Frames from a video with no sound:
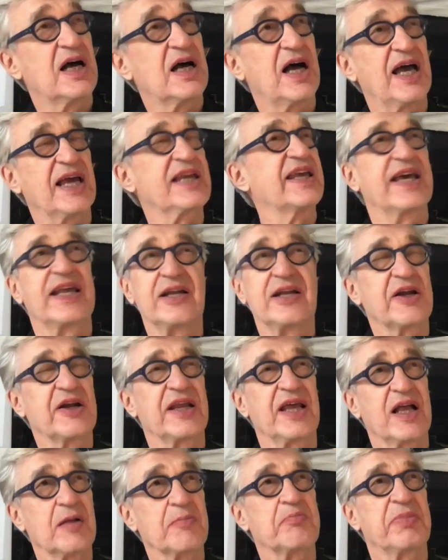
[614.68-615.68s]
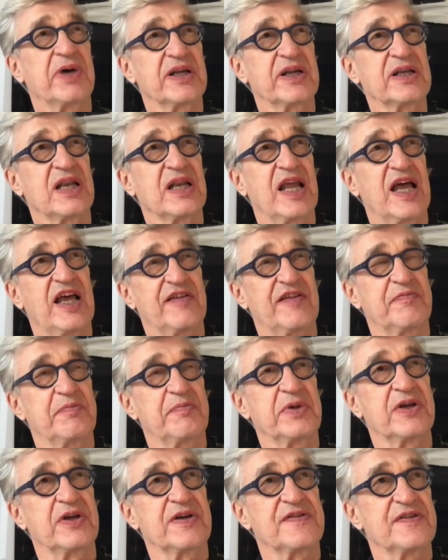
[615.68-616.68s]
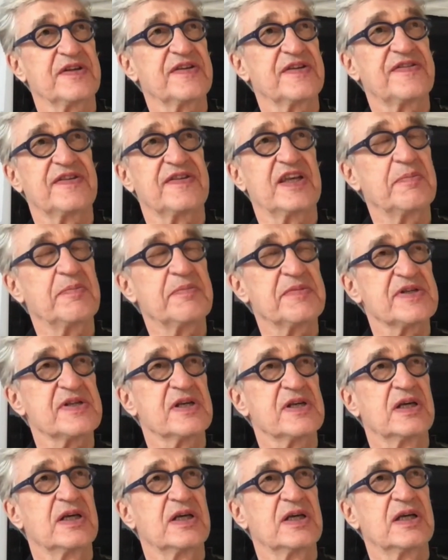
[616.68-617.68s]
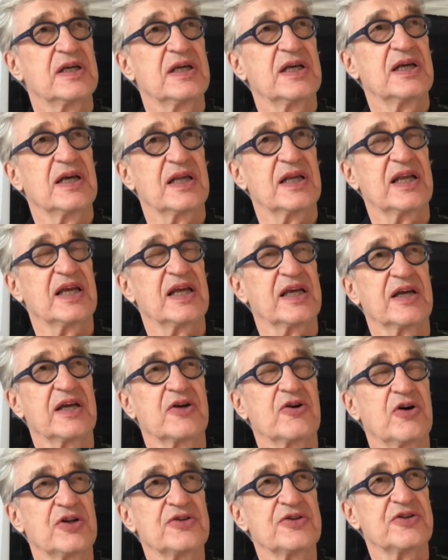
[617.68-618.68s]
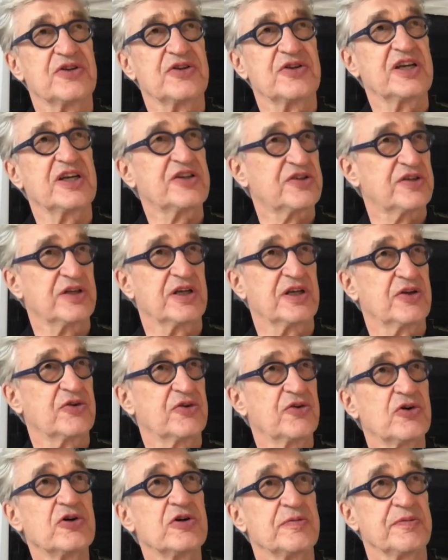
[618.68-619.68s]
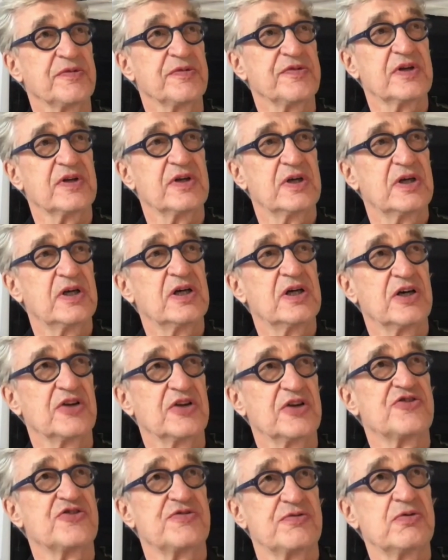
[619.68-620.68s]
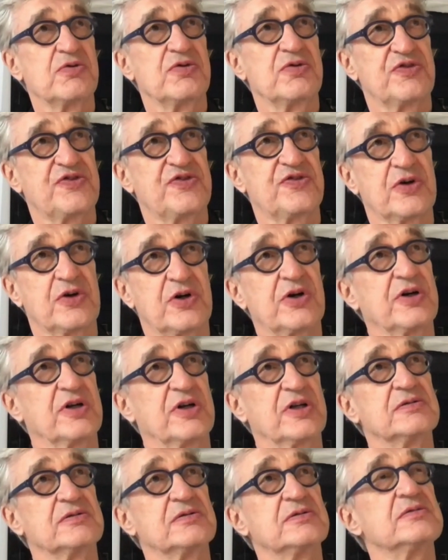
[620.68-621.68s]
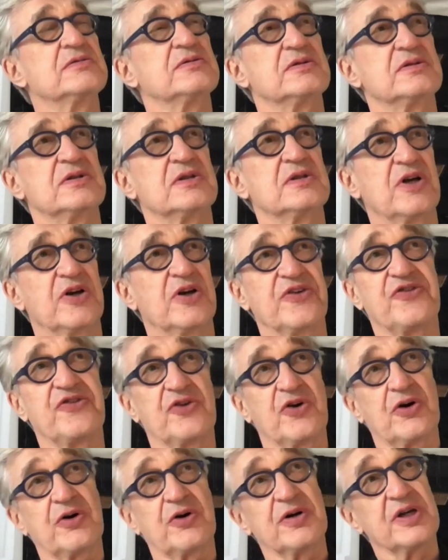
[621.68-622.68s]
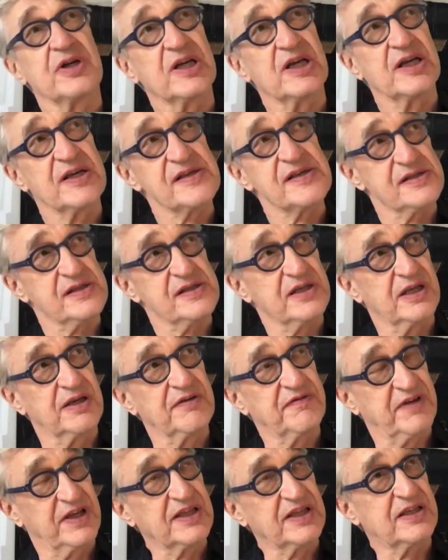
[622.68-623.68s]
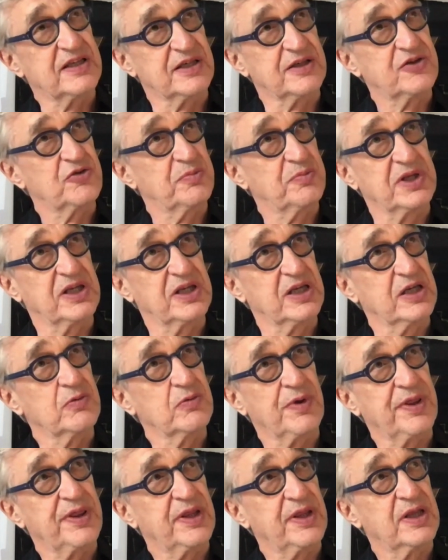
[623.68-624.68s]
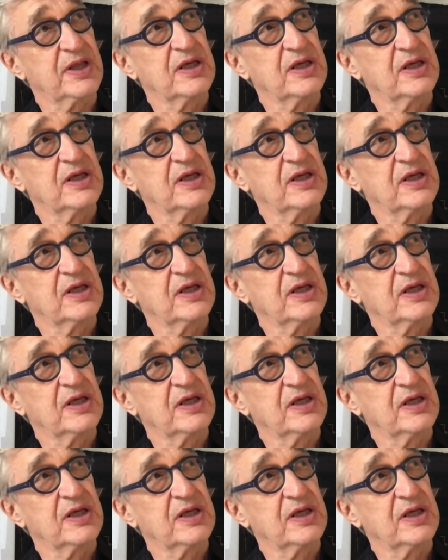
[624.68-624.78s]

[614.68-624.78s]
I cannot help but laugh because it seems like a contradiction in terms. A true story. A story is invented to begin with.